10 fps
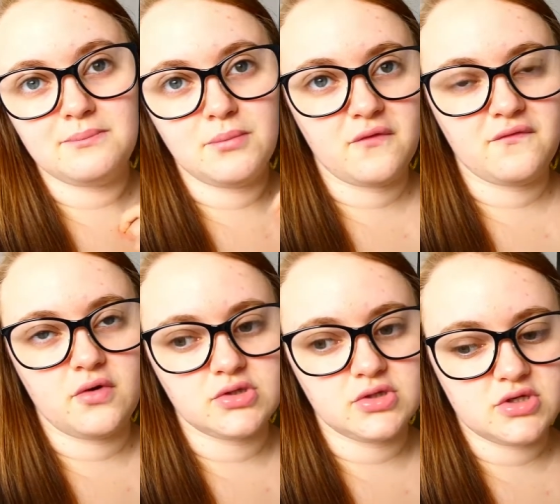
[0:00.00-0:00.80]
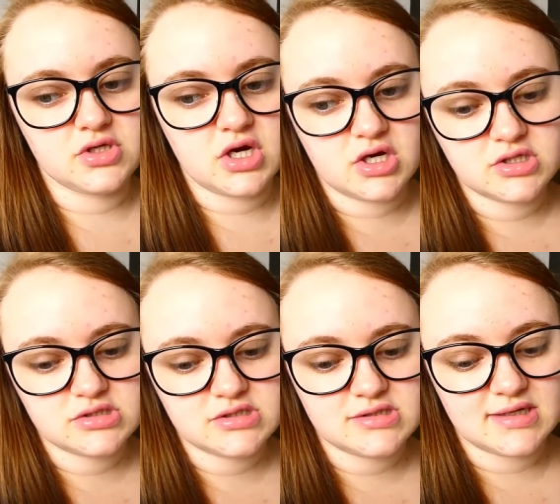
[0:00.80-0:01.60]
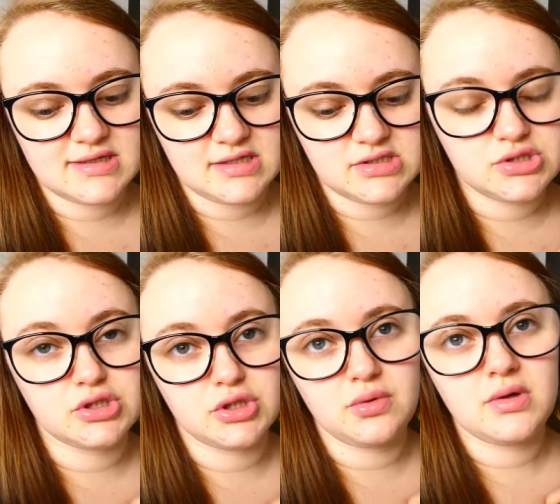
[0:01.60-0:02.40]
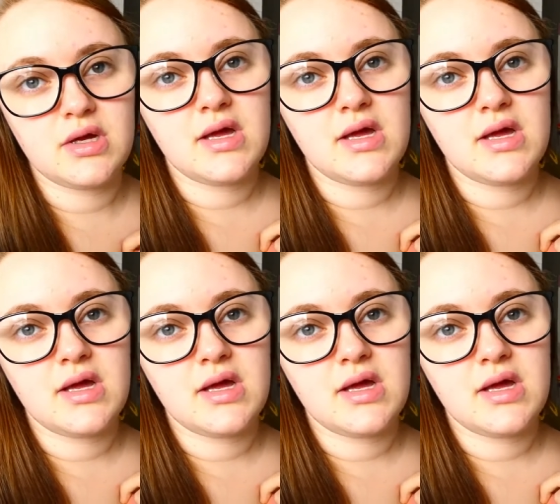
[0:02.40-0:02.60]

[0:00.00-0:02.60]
move on to the tasks that I need to do